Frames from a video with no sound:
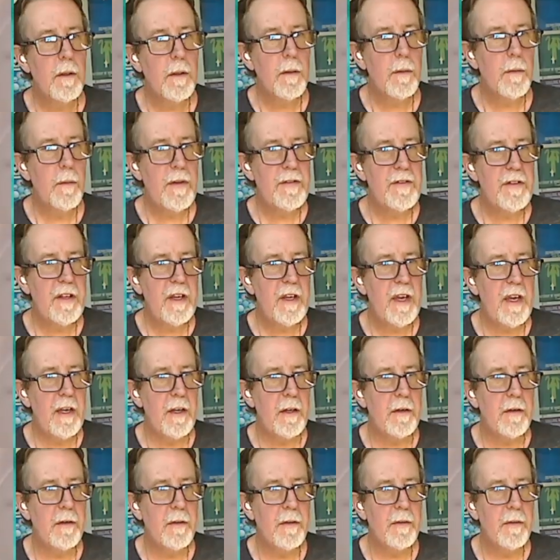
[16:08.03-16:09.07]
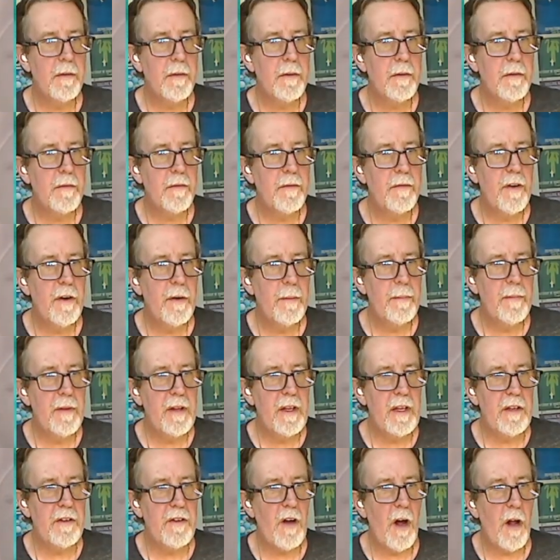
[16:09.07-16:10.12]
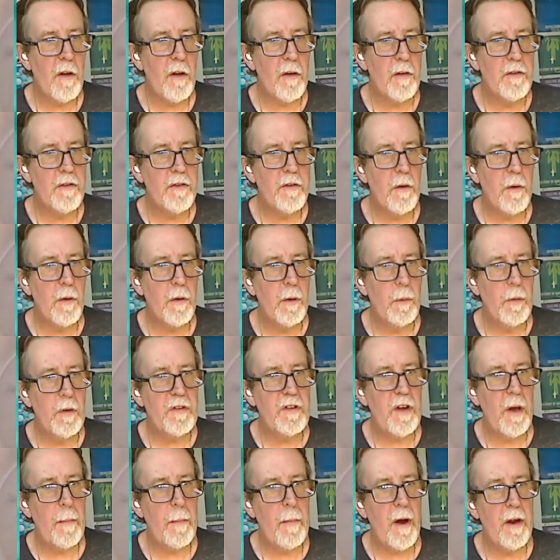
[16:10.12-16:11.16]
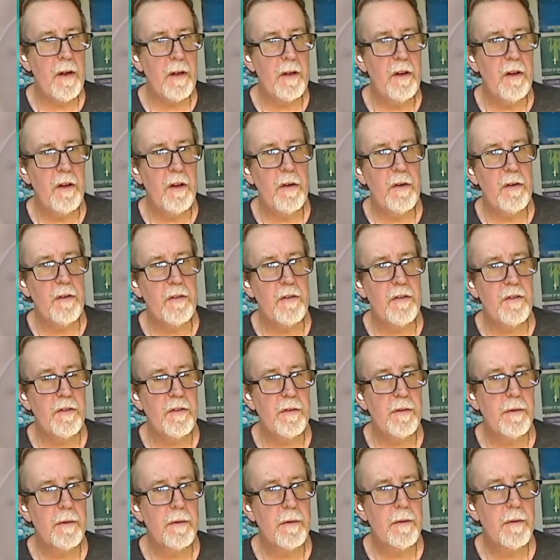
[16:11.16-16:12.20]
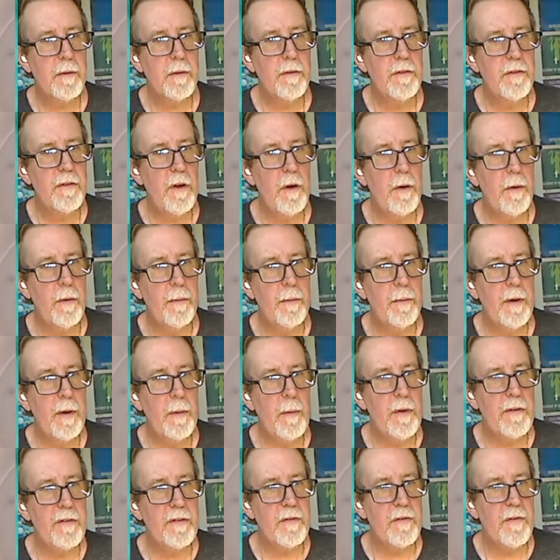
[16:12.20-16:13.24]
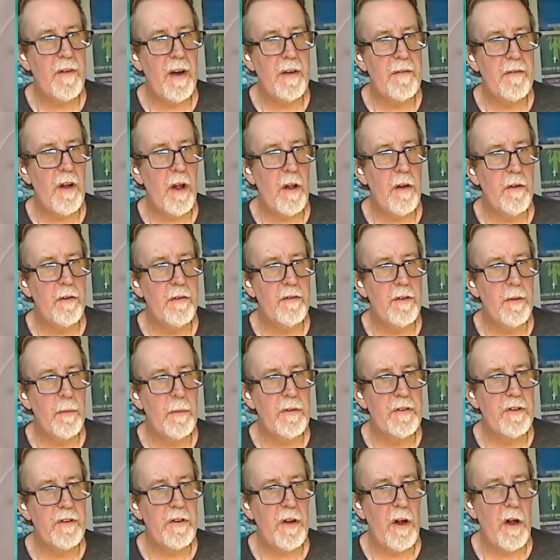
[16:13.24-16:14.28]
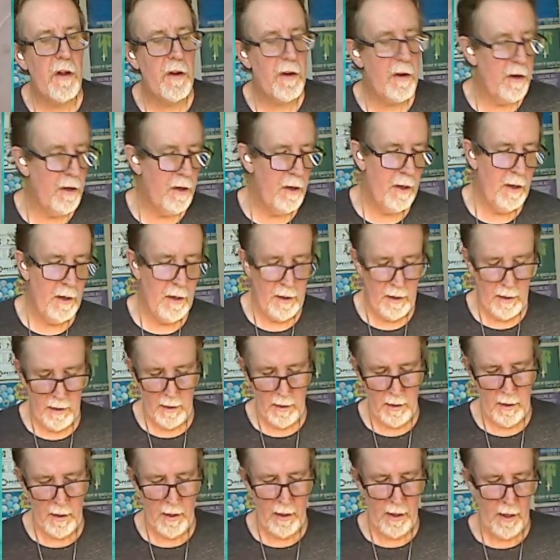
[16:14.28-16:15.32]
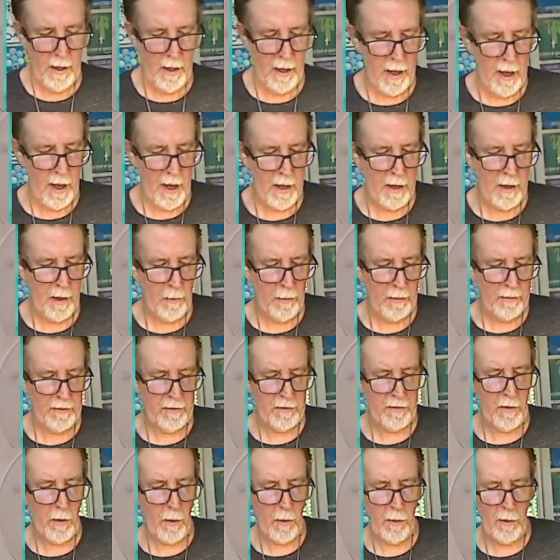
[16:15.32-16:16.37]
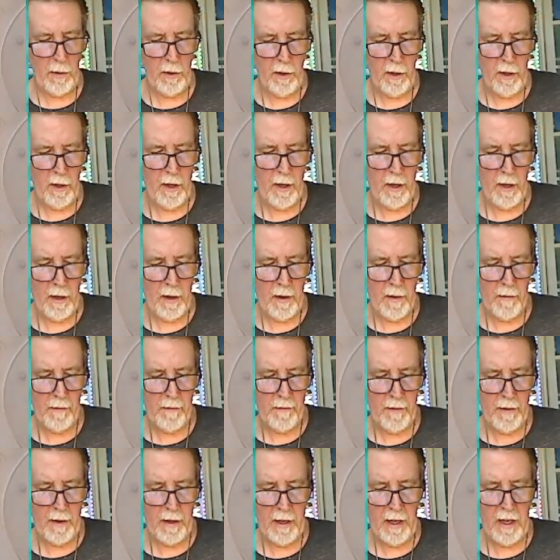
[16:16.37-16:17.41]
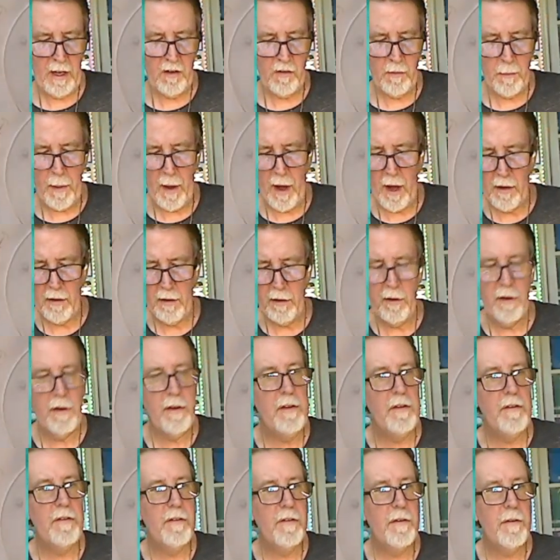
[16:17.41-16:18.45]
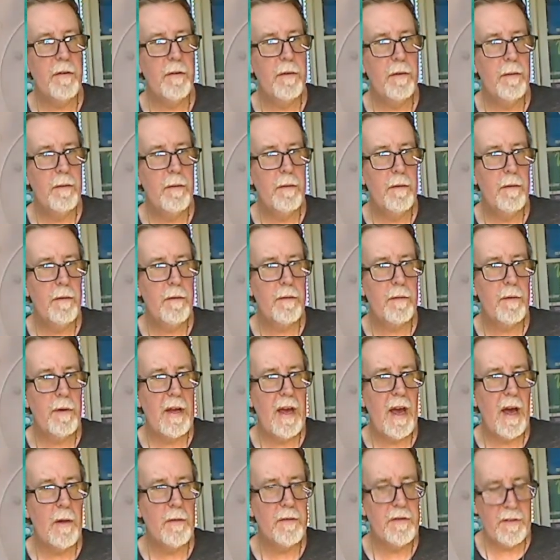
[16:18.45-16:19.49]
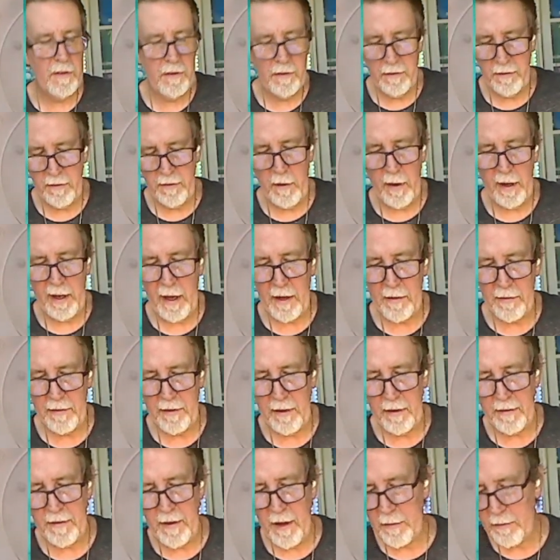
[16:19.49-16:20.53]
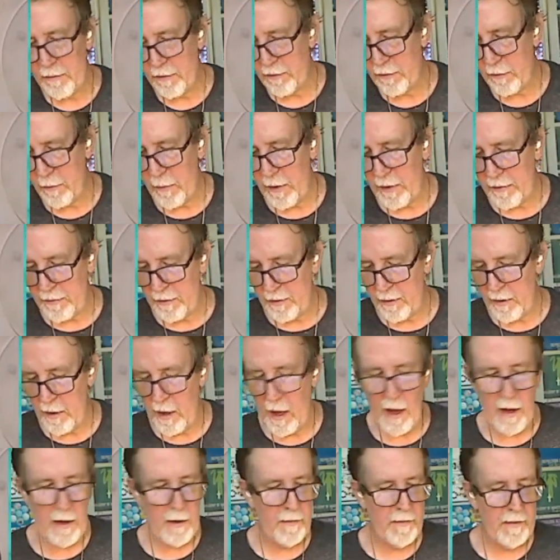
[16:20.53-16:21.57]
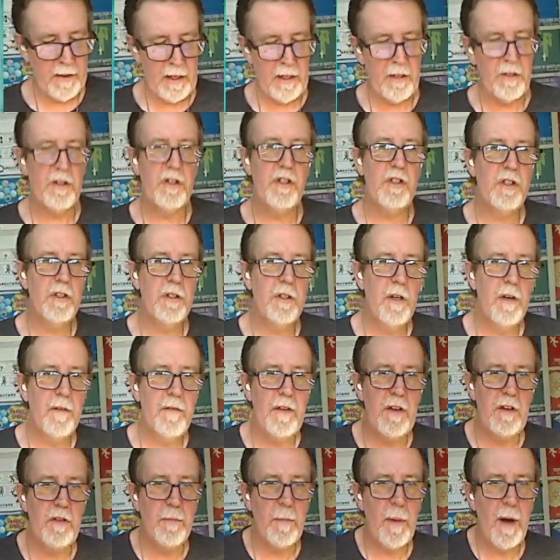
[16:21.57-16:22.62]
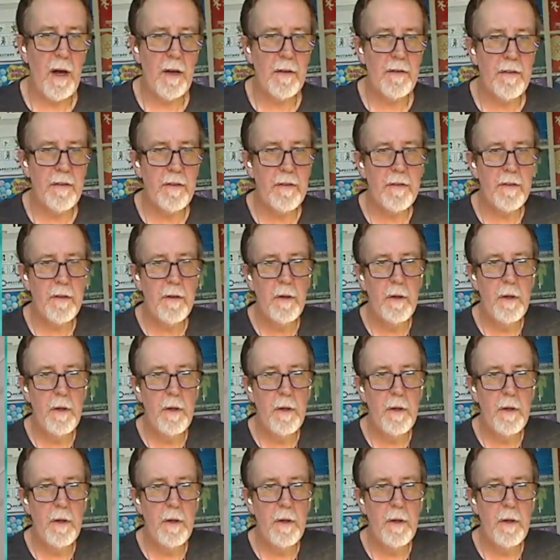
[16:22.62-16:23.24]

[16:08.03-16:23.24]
resin kit from the dollar store, which I bought on clearance. So it wasn't $5, it was $1. And it was a total of, each bottle is 3 ounces. So I got 6 ounces of resin out of each of these boxes.